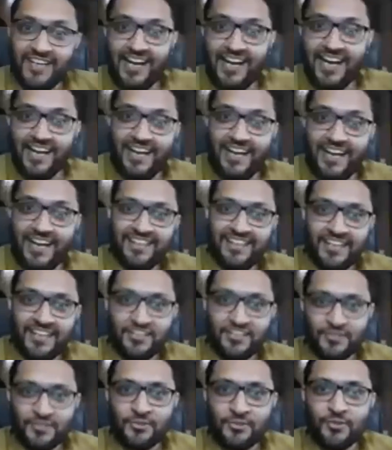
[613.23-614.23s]
I, I,
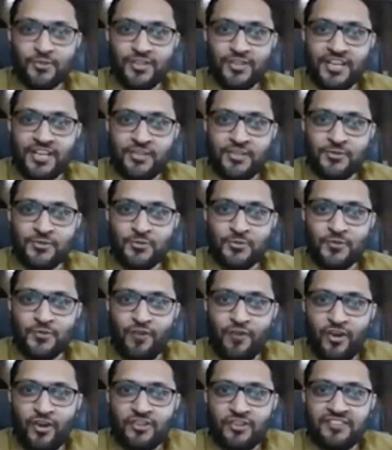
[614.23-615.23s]
it's good to know that you too
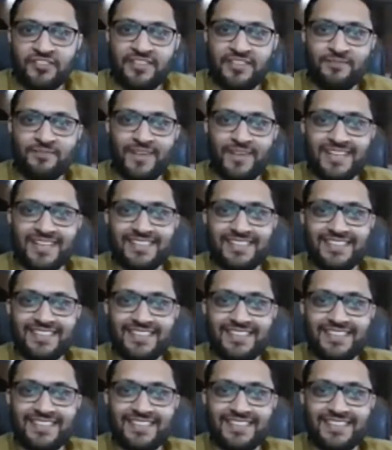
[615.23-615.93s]
followed the same path.